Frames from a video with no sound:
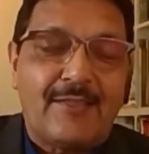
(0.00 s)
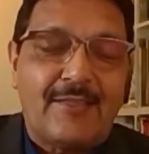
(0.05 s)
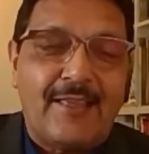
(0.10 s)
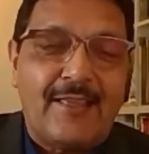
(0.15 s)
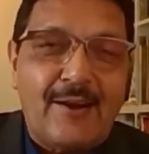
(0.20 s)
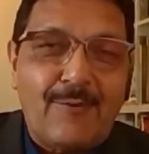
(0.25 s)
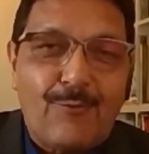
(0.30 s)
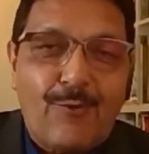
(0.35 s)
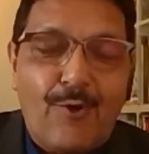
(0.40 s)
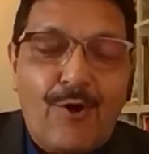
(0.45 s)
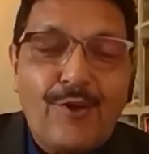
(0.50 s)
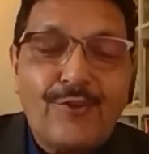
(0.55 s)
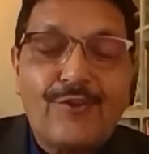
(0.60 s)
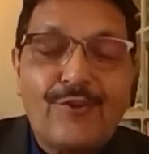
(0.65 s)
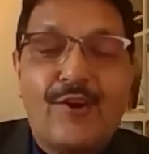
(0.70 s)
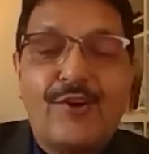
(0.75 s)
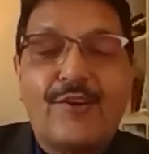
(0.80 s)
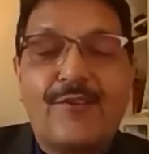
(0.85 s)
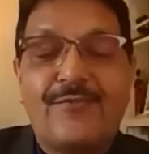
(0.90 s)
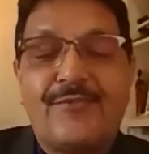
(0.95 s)
there
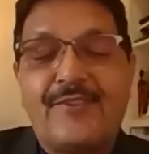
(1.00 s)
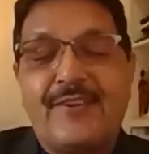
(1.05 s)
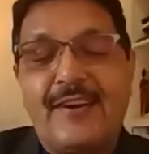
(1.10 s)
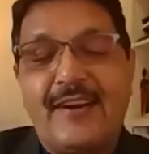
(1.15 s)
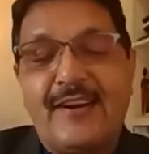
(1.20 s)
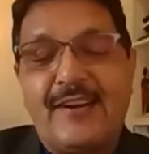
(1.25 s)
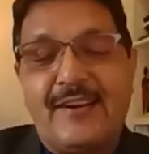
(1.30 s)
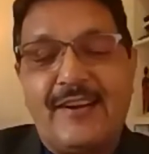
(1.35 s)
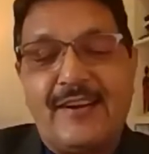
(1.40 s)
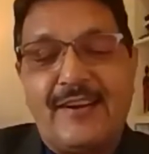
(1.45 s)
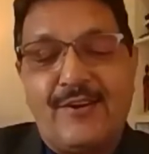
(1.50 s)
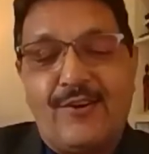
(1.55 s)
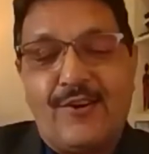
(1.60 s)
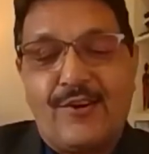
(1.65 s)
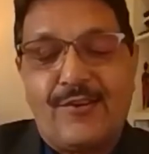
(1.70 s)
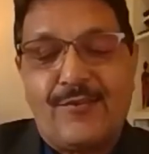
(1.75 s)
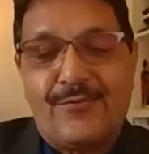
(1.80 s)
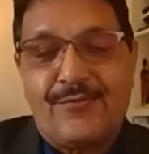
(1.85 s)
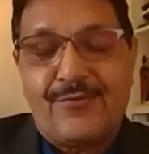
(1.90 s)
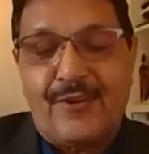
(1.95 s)
was a lot of trade and
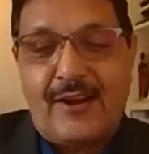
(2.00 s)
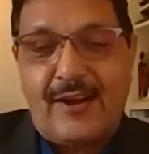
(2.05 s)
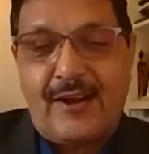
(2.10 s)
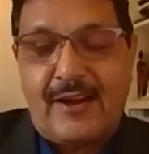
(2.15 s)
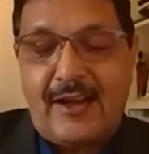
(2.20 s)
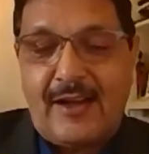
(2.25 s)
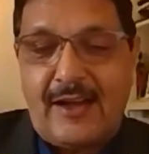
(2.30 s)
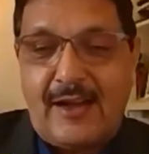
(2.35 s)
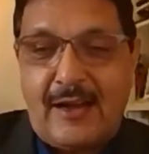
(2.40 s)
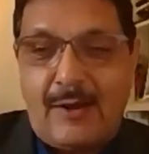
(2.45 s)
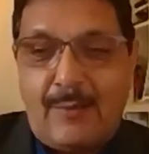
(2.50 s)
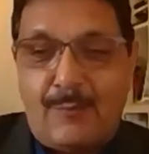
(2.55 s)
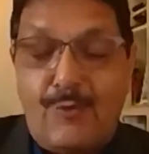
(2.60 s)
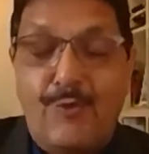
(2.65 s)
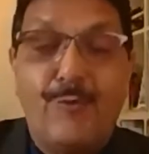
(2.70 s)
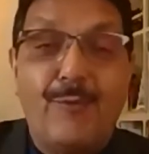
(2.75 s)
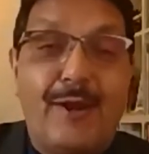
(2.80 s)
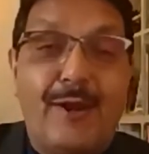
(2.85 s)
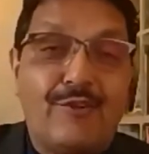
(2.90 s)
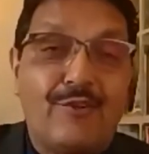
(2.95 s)
a lot of
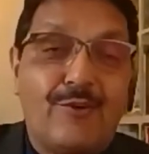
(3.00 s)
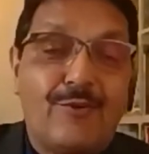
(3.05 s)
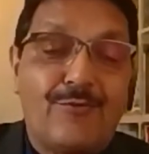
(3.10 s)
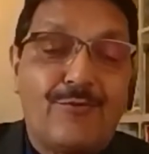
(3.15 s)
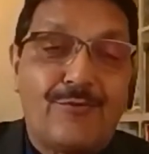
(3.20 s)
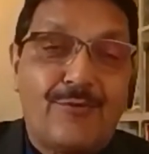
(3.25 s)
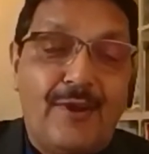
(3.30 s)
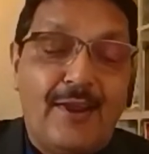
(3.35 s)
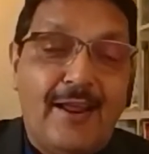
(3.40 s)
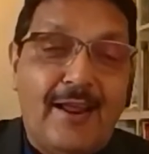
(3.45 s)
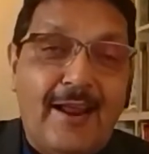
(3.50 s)
movement of